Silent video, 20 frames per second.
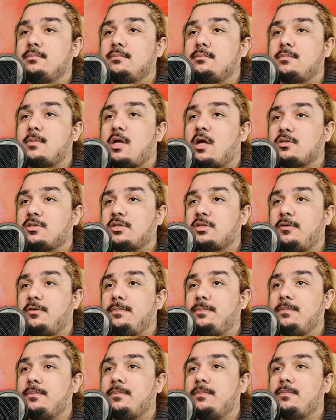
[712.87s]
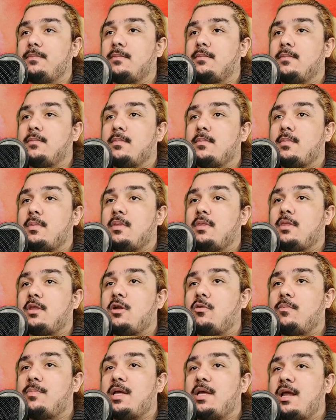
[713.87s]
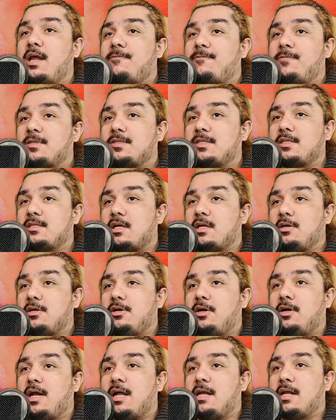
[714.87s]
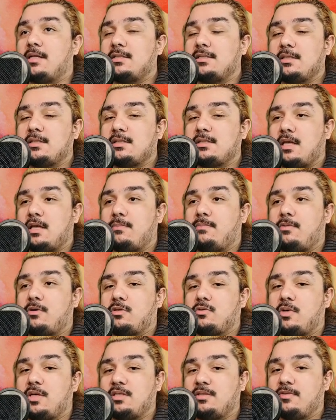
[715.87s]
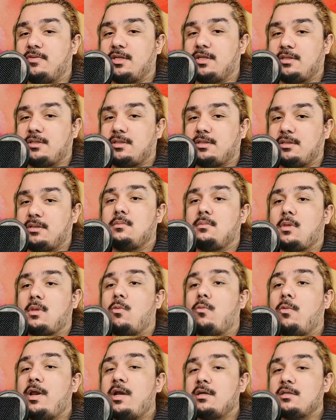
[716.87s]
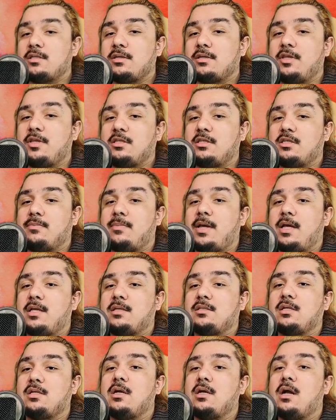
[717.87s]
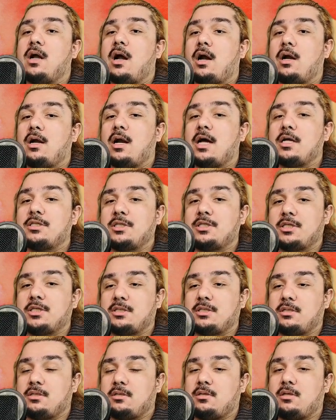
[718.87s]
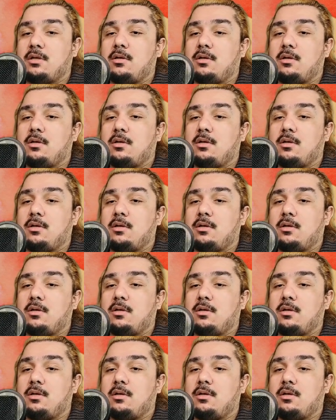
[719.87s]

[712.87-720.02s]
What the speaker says: Also, there will be an emphasis on your analysis and persuasiveness. Winners of these debates are not just the